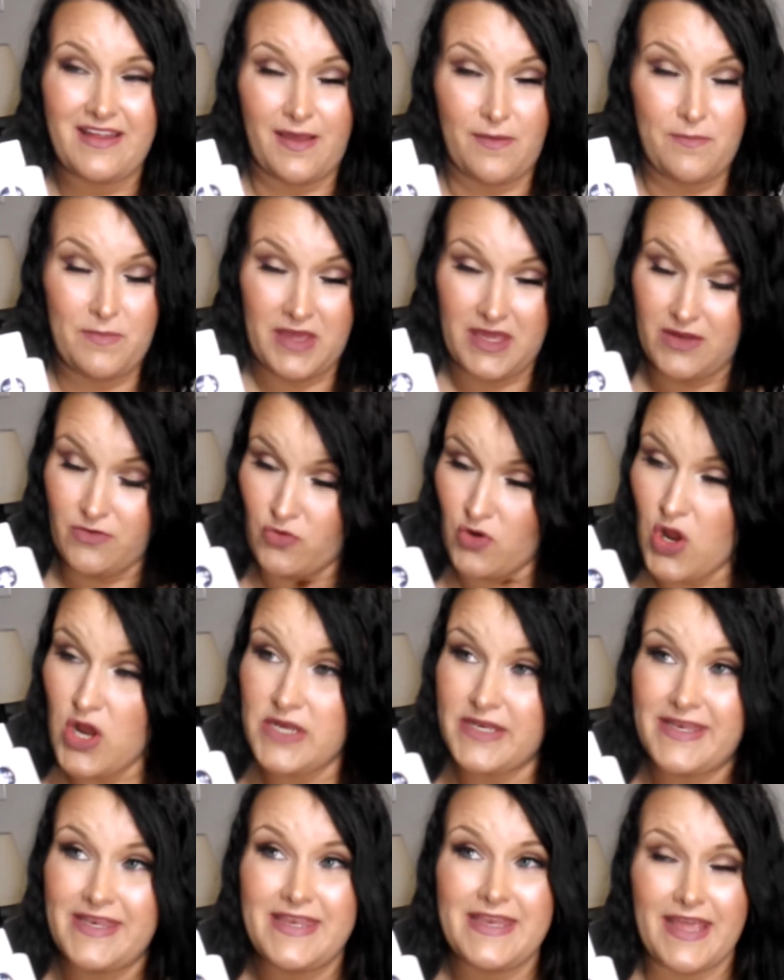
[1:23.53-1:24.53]
I'm being
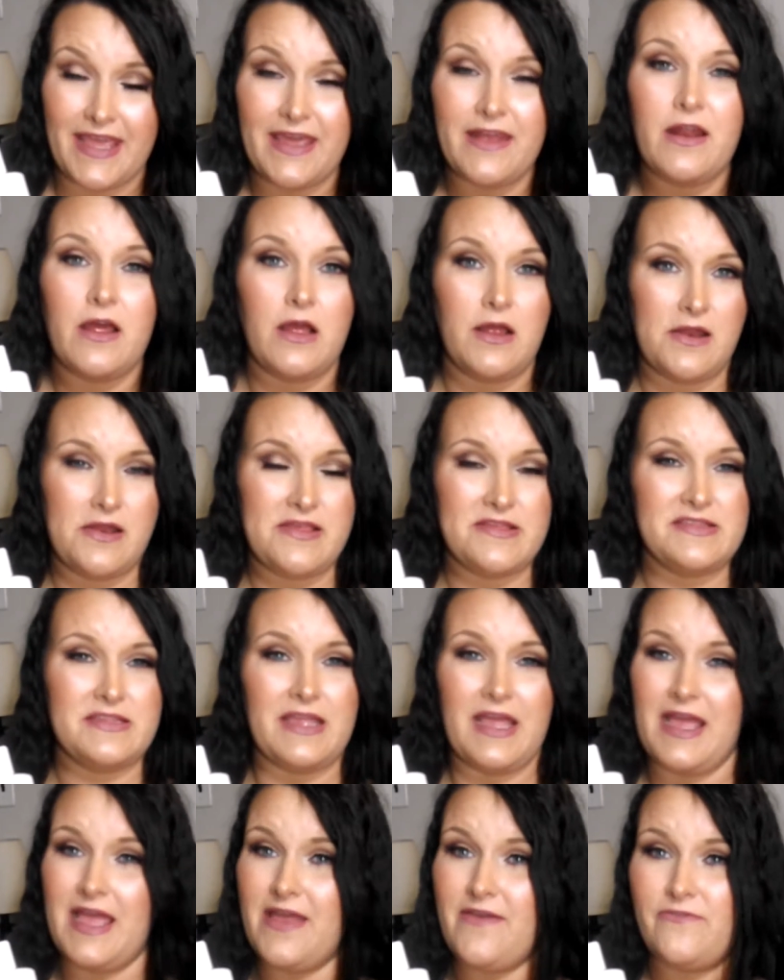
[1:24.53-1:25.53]
dead honest.
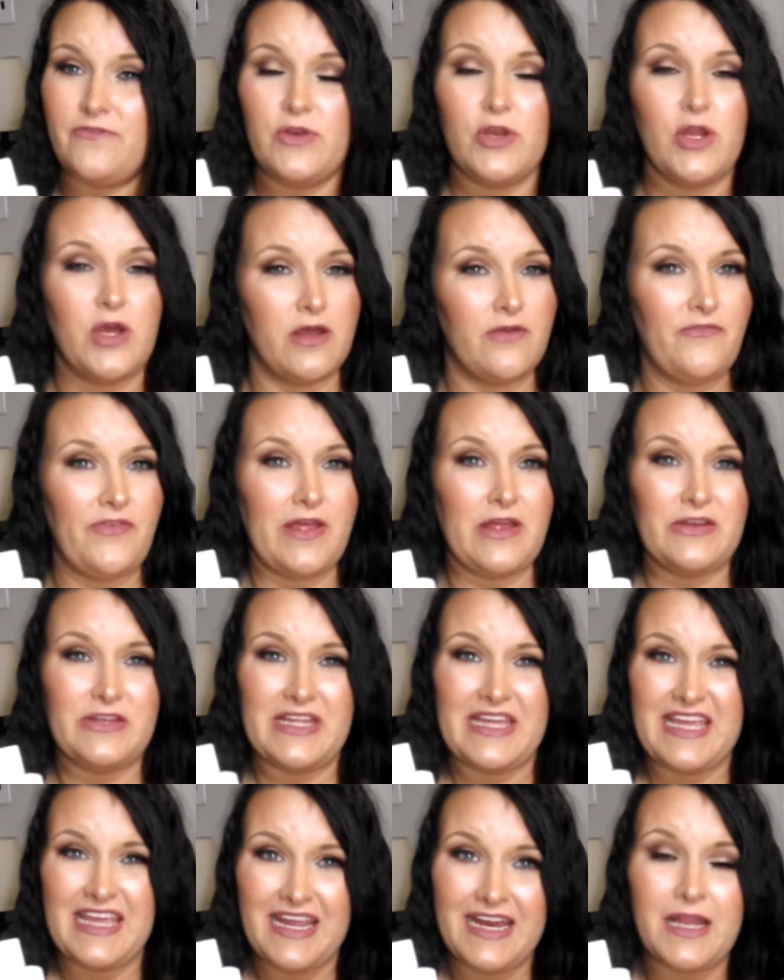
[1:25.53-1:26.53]
I have not found
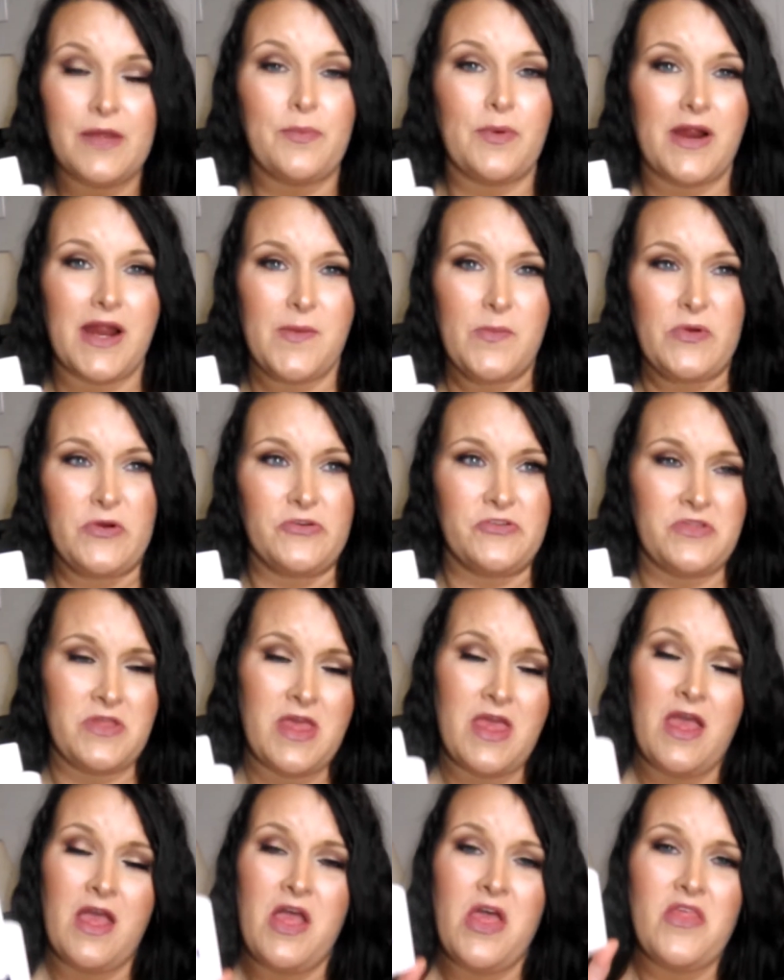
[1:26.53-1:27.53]
any primers
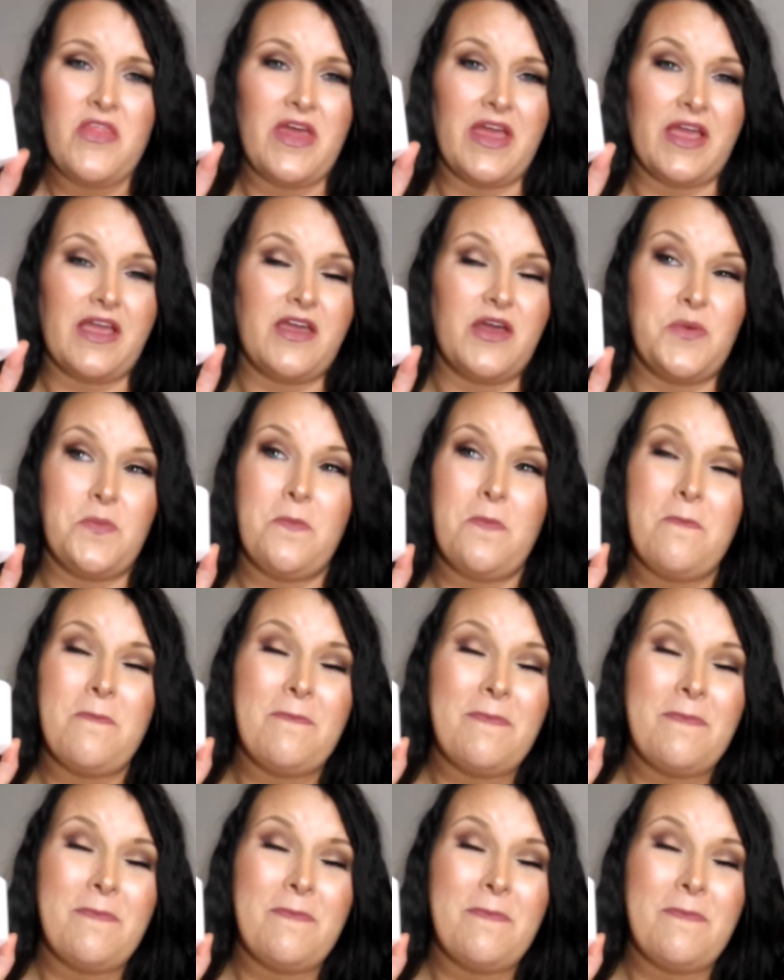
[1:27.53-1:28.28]
that come